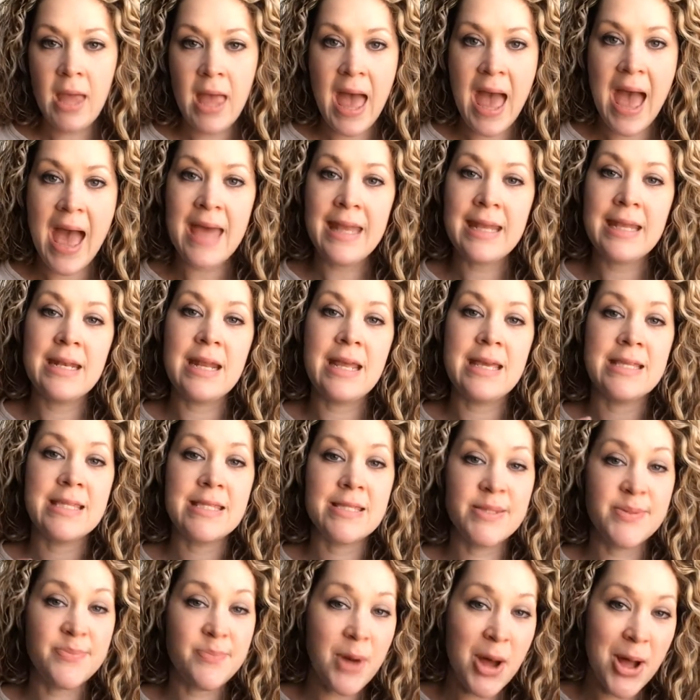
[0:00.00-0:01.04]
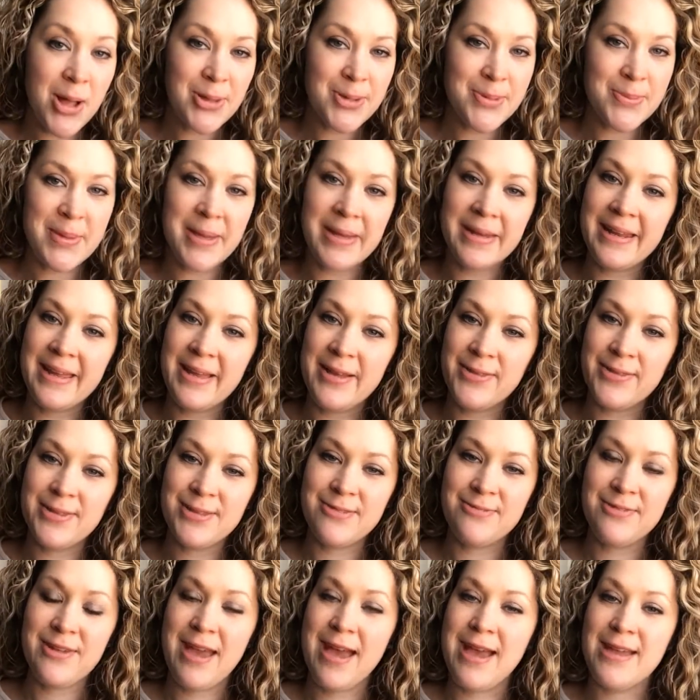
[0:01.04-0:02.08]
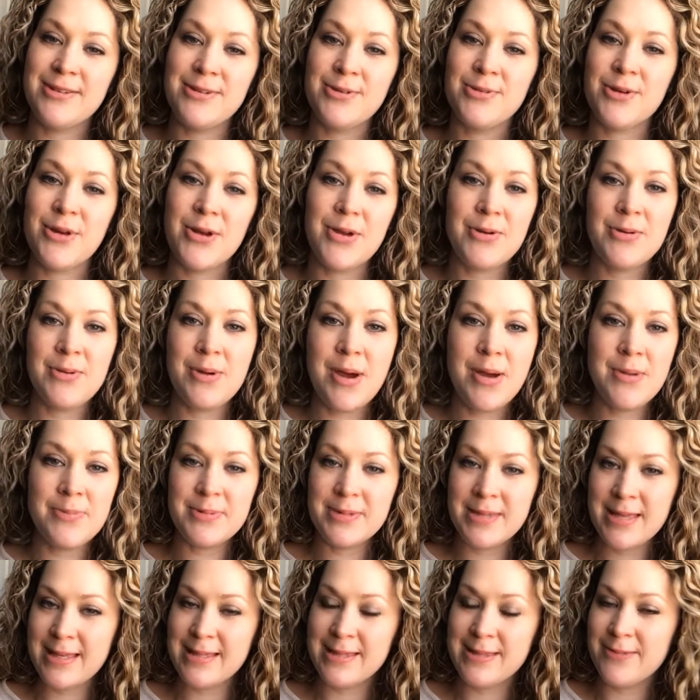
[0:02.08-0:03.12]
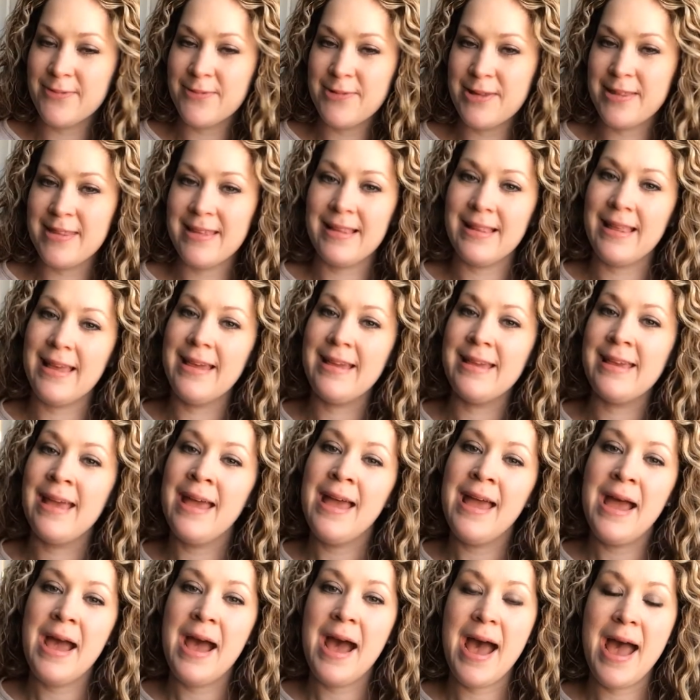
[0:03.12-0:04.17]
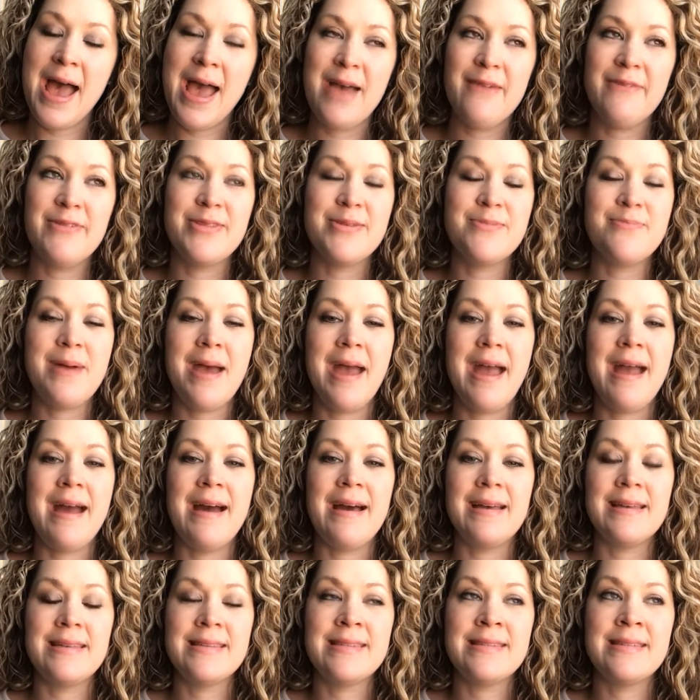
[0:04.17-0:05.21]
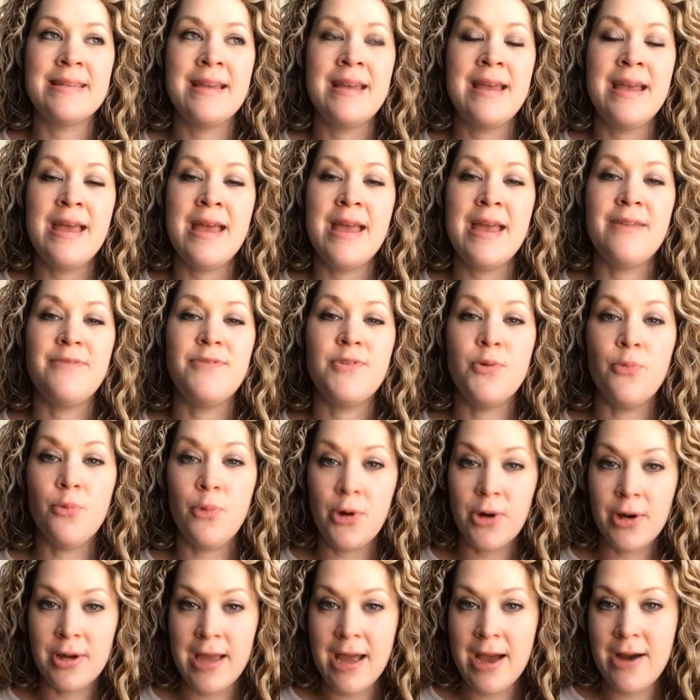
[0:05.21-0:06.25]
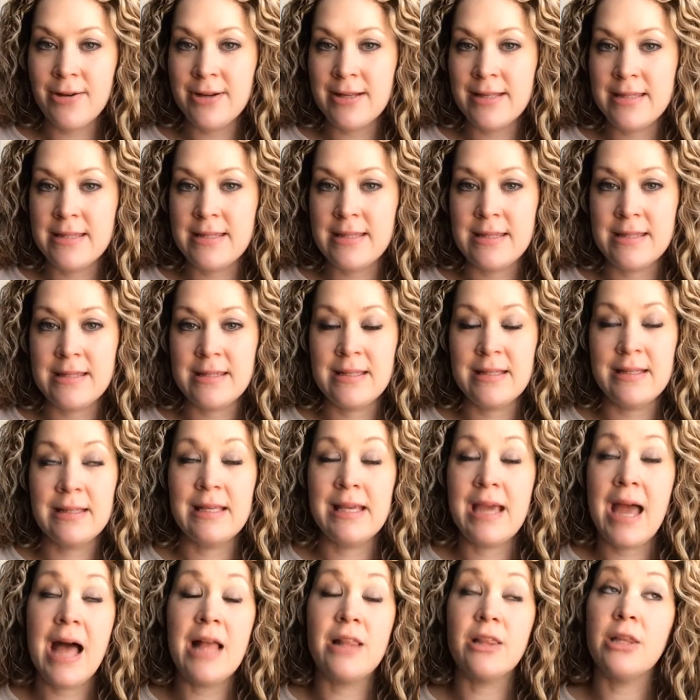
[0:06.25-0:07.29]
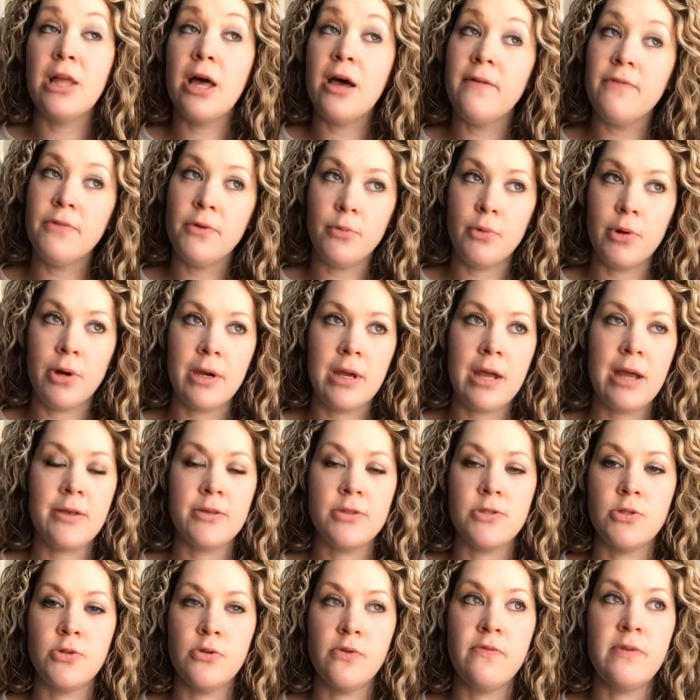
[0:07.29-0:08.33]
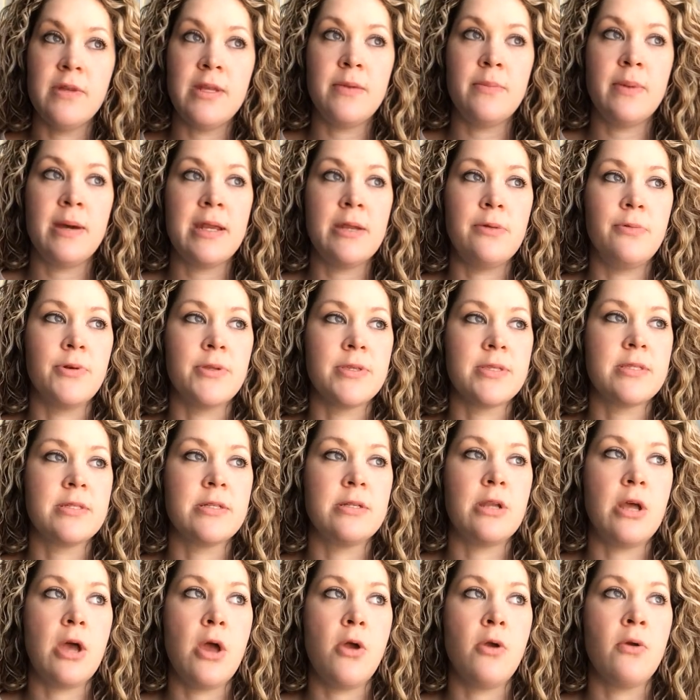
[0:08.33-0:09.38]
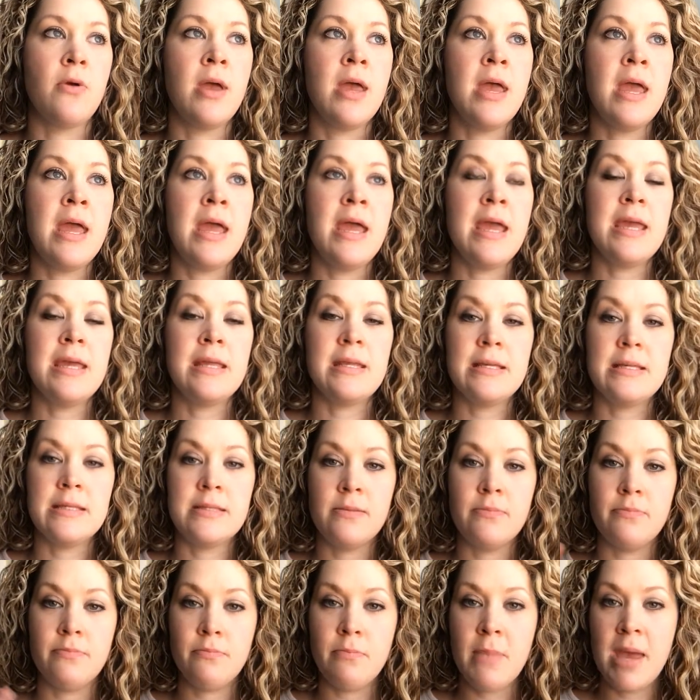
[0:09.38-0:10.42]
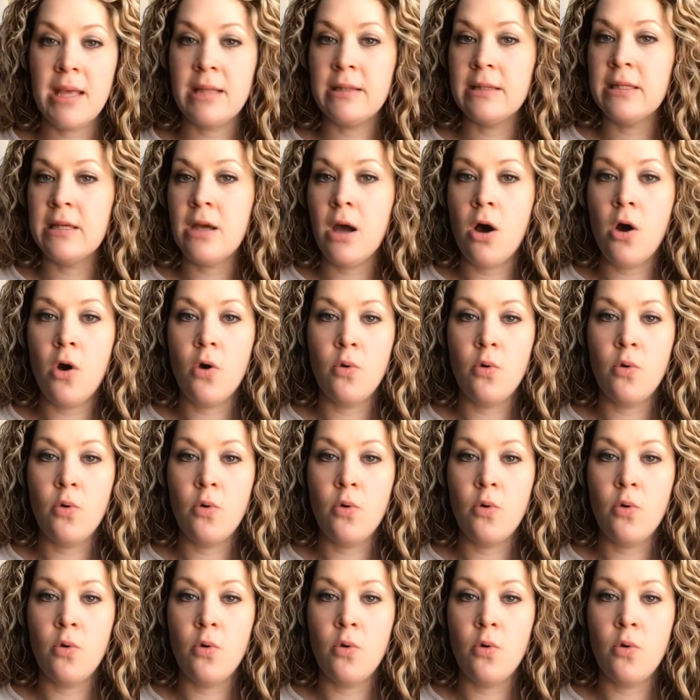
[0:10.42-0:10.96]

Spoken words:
add in a small amount of healthy fat. Don't go obsessive with it like I have in the past. If you work out consistently, I love the workouts too. If anybody wants to know, it is mainly